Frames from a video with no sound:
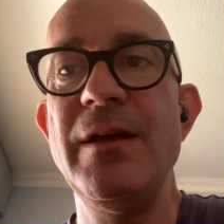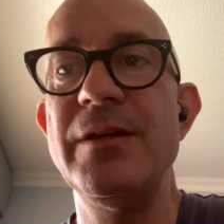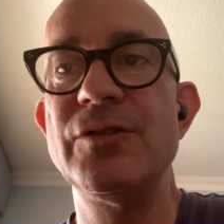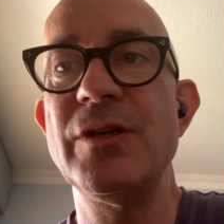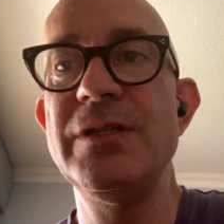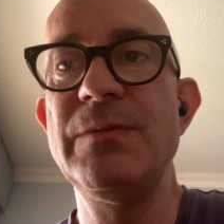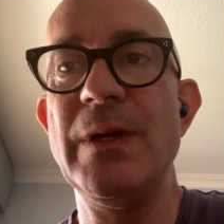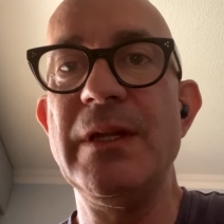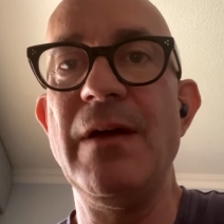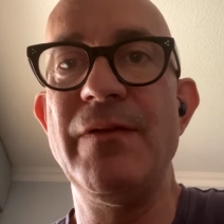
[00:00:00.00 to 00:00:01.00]
interest,
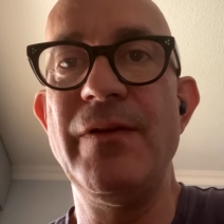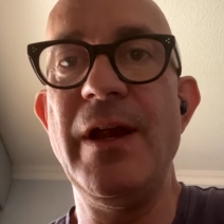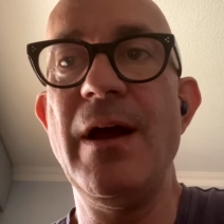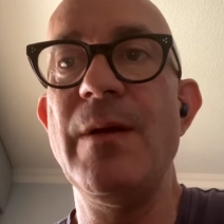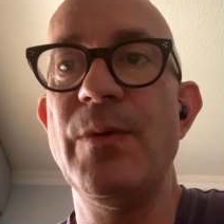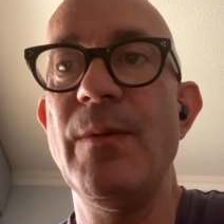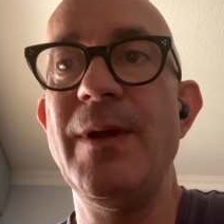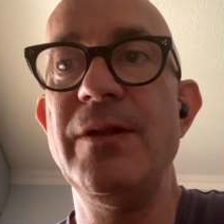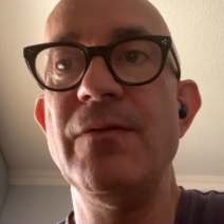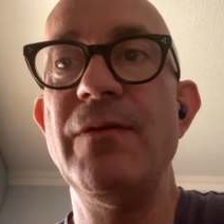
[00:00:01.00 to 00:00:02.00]
but have a very high
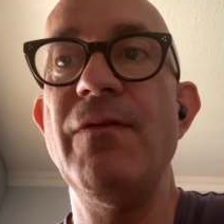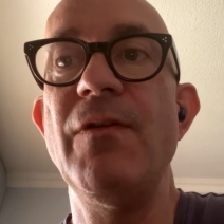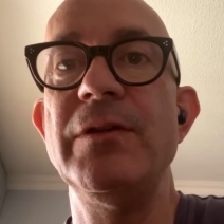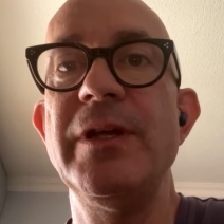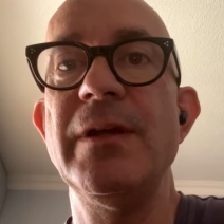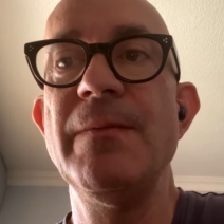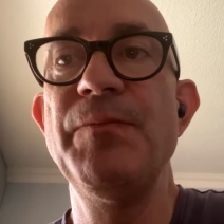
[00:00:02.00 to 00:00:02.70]
probability of defaulting.